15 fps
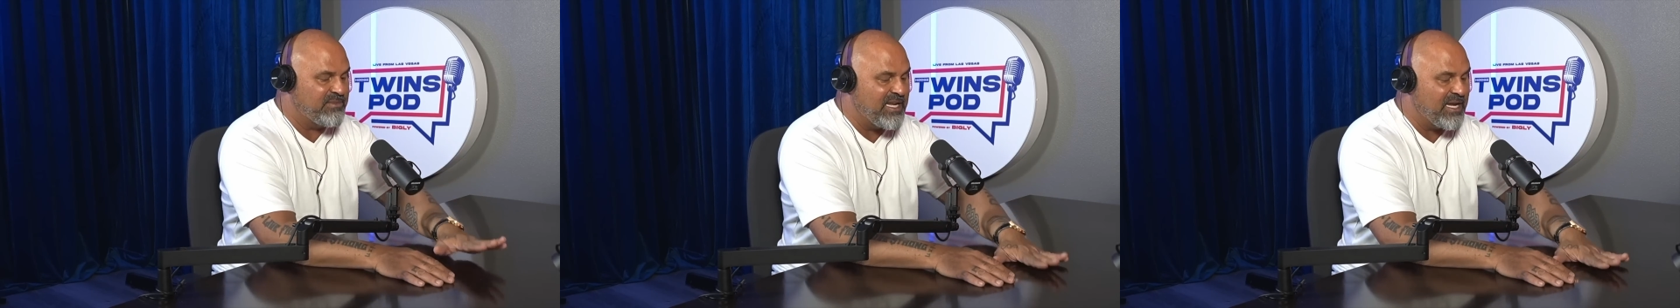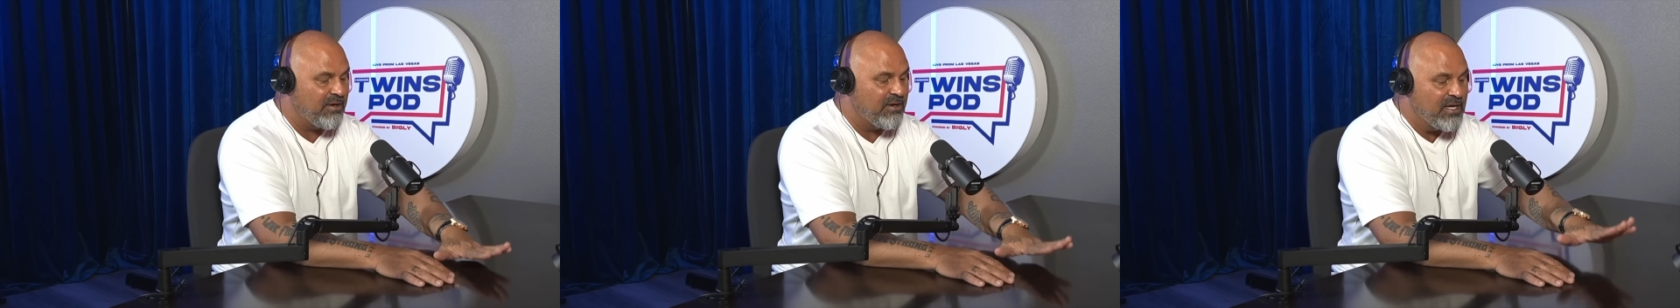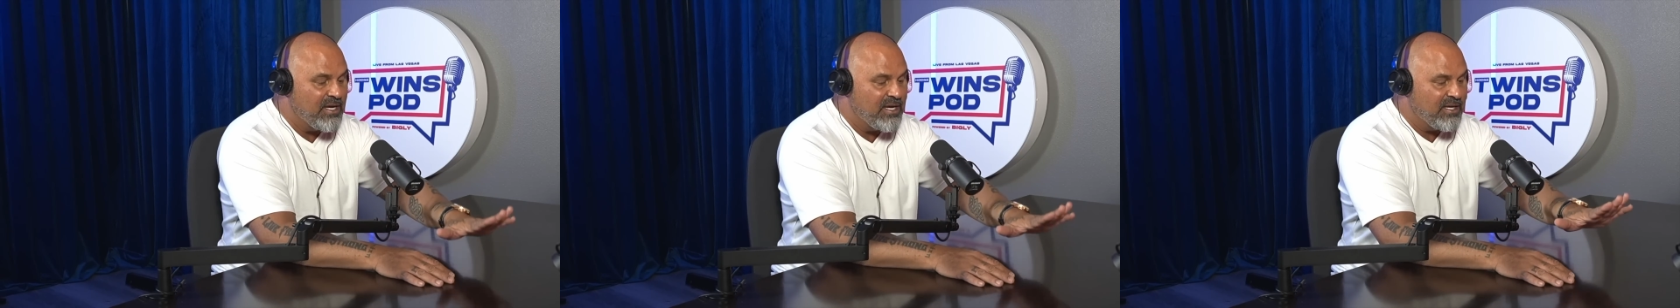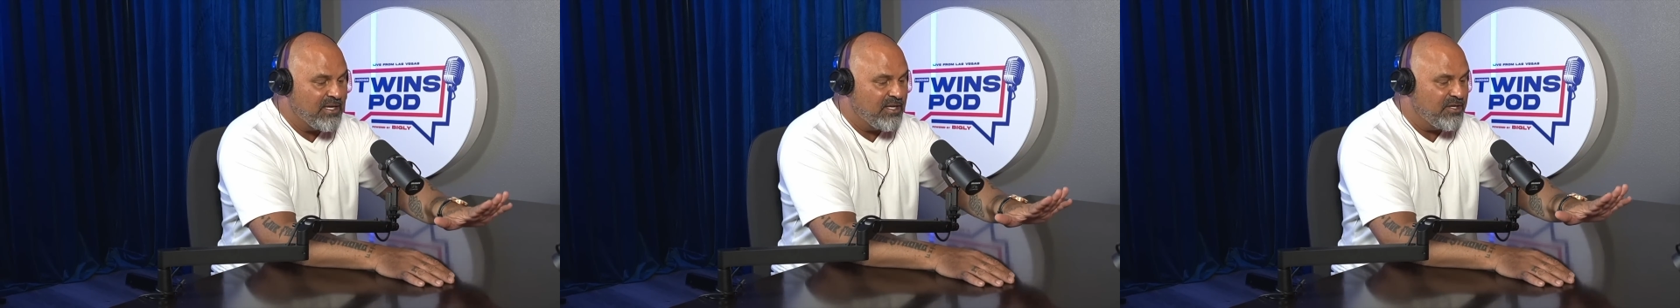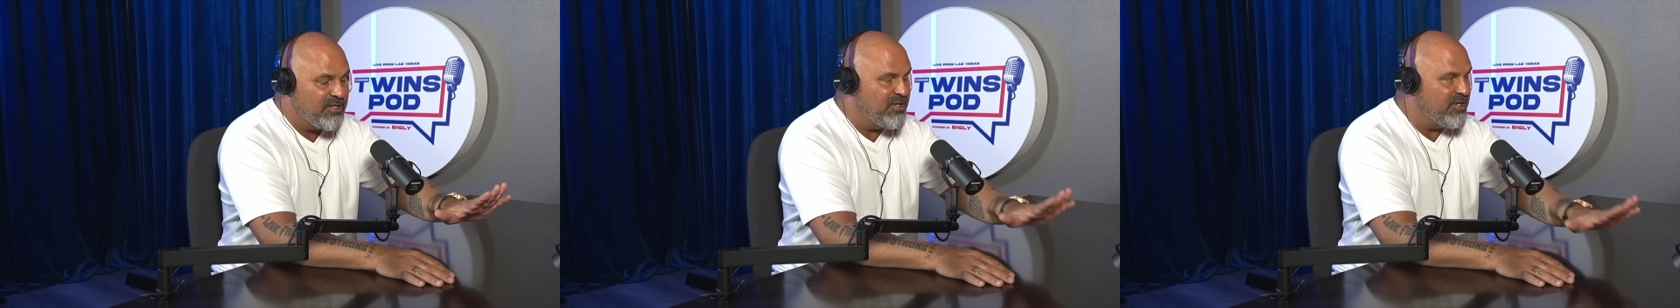Now,
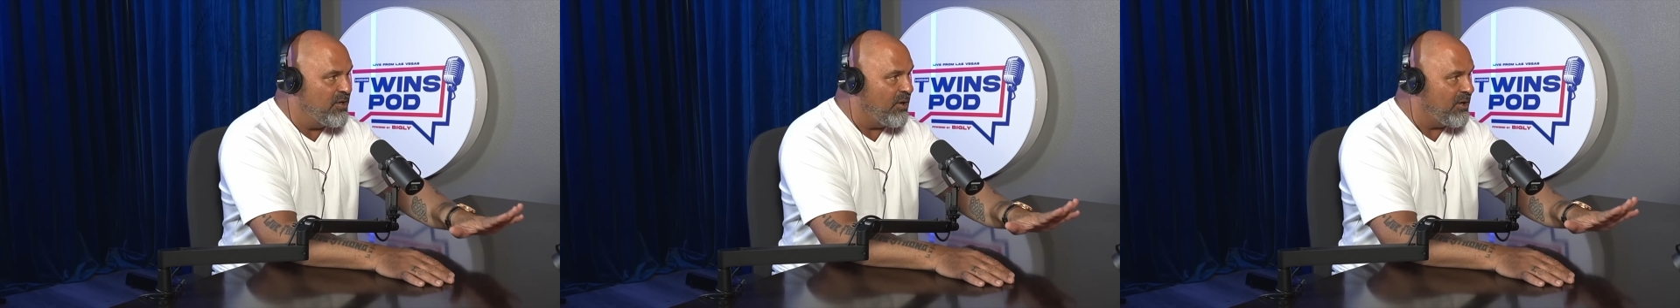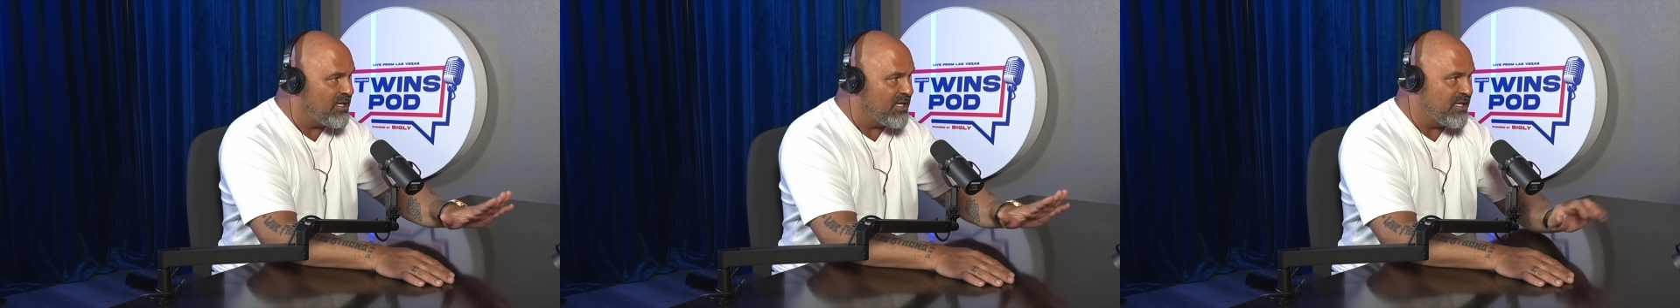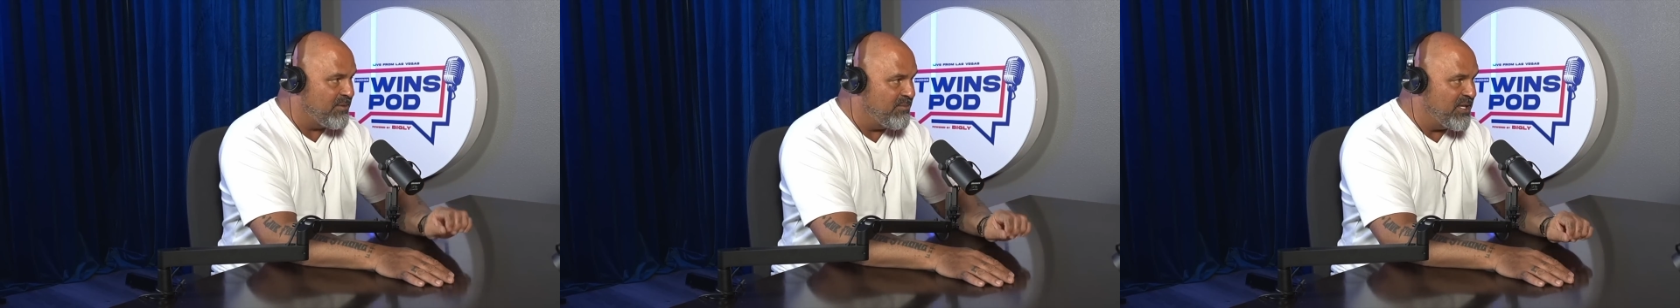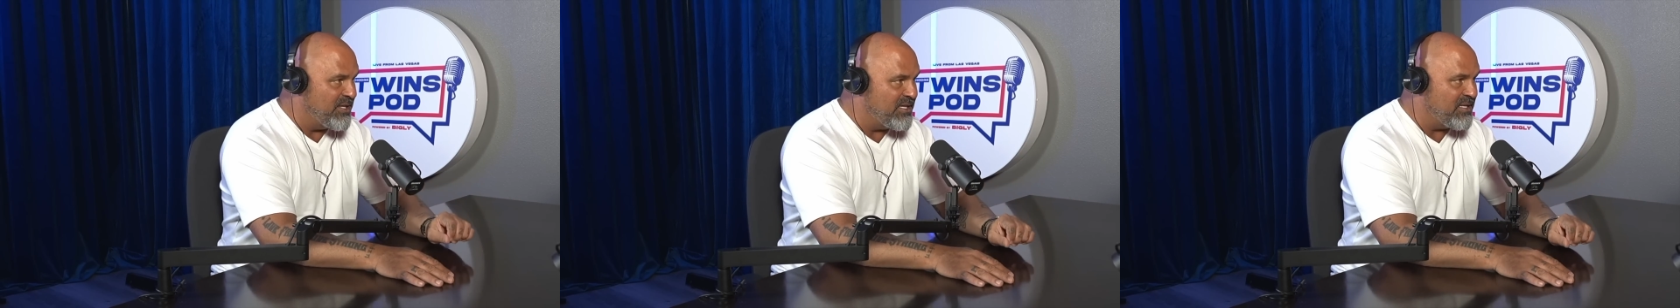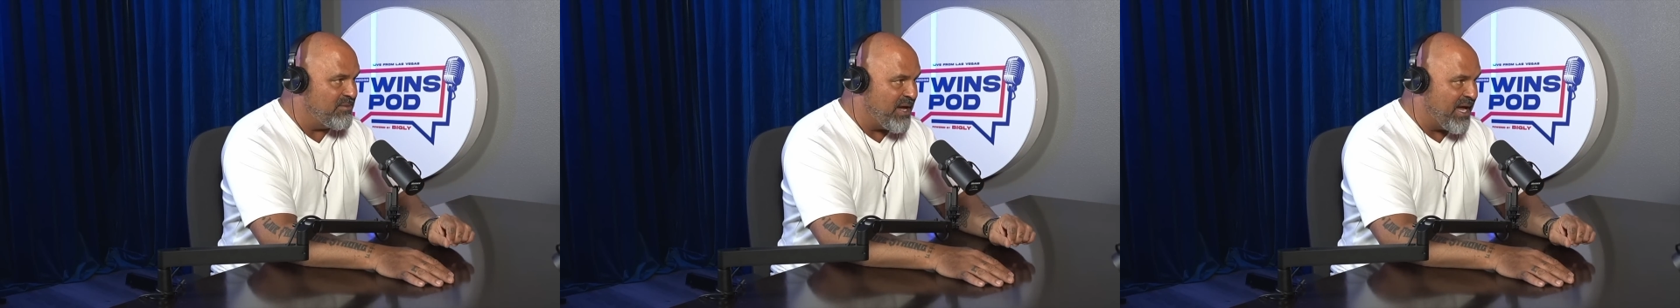New York
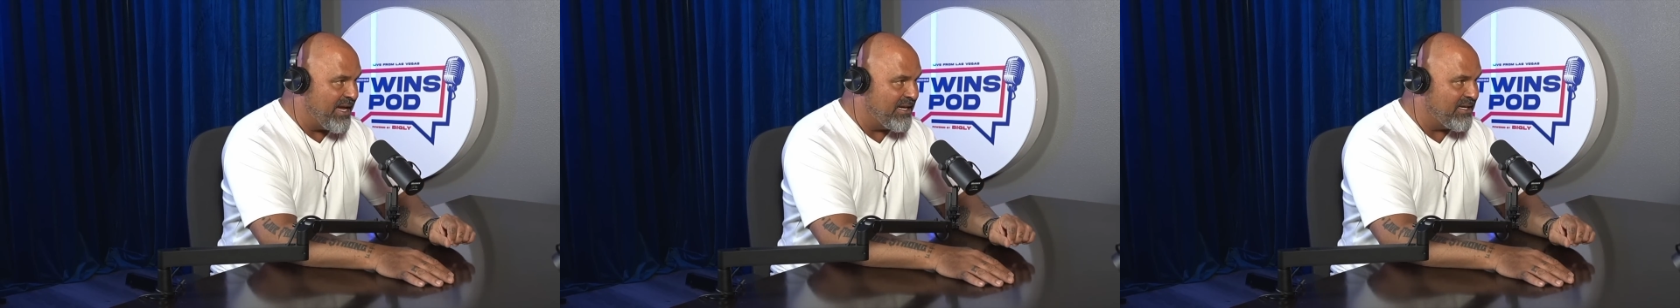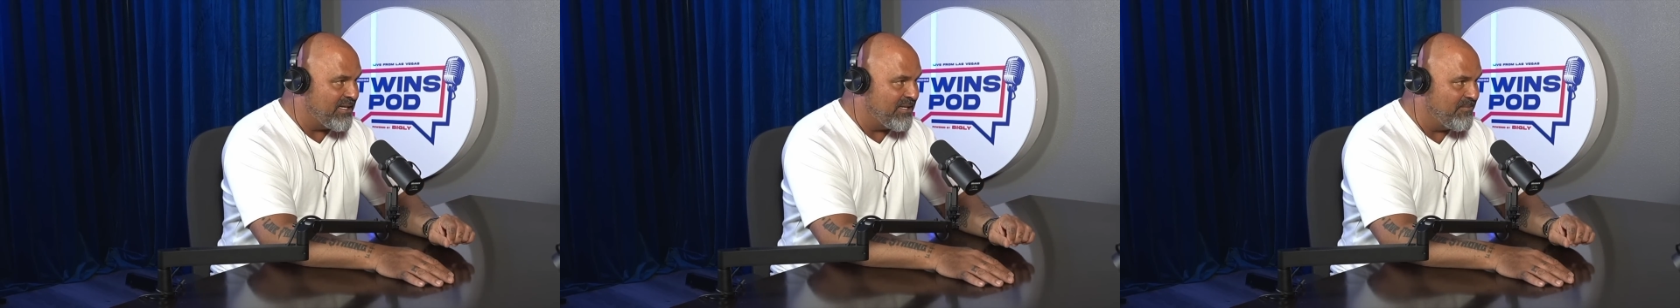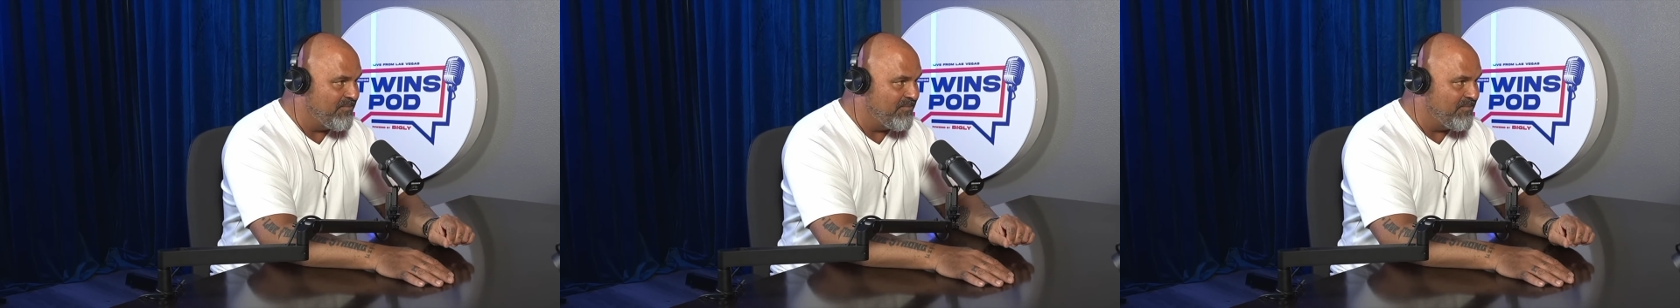Community Bank